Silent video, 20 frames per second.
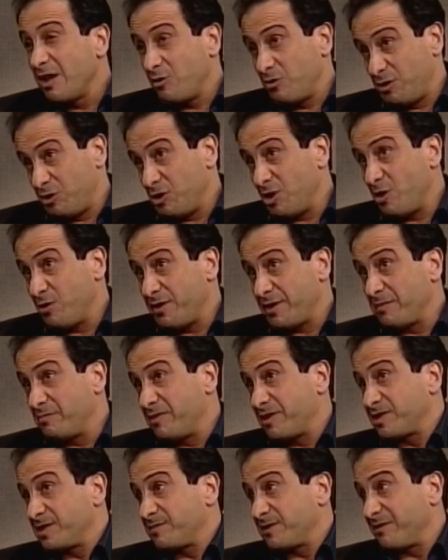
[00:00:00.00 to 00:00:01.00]
We know that the
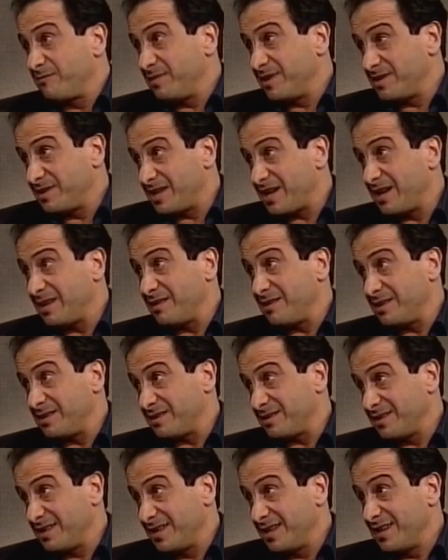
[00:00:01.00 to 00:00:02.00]
Muslims have been saying
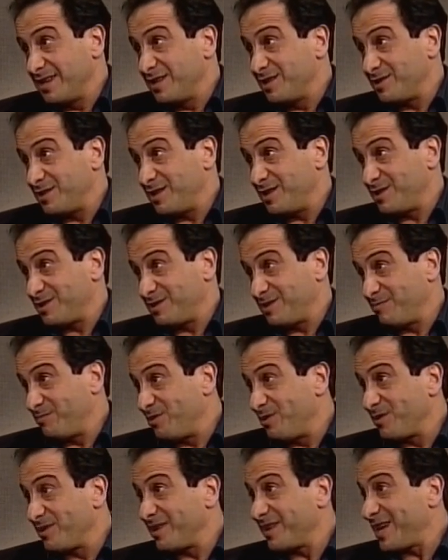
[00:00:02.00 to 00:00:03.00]
this since
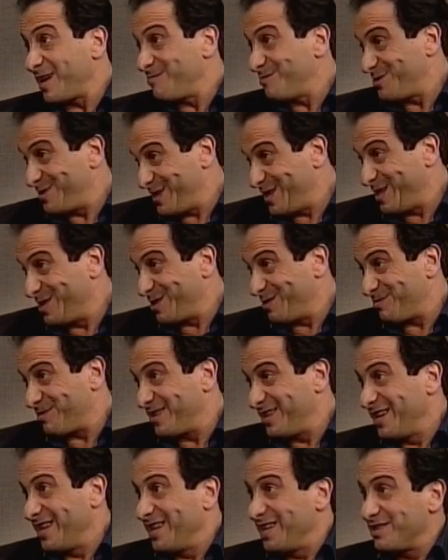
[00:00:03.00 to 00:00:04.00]
Napoleon came to
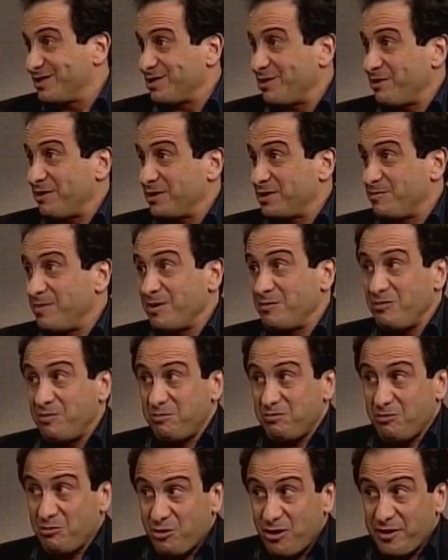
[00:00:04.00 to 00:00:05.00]
Egypt. So it's
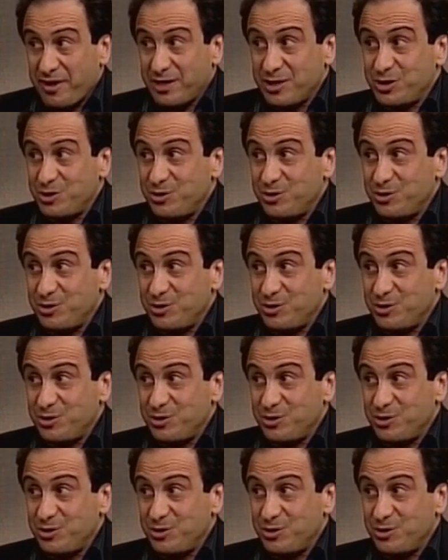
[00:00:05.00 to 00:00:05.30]
been more well, than